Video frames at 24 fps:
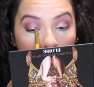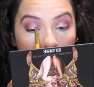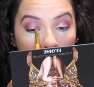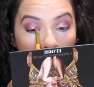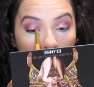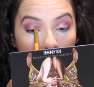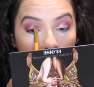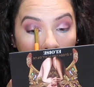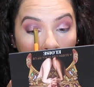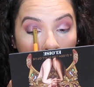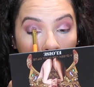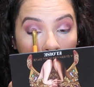
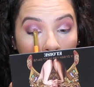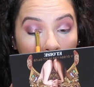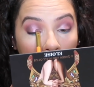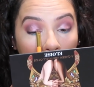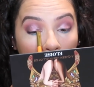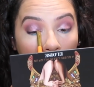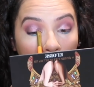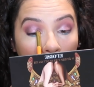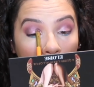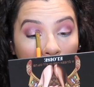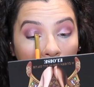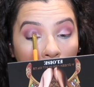Maybe the
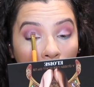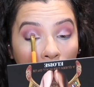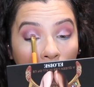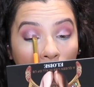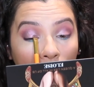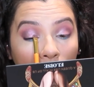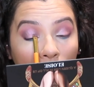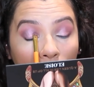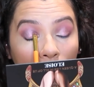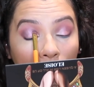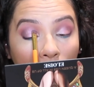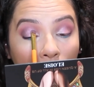
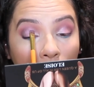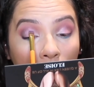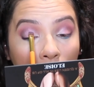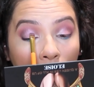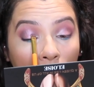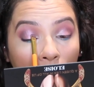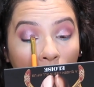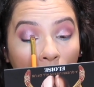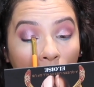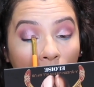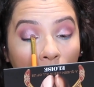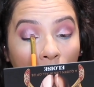
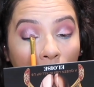transition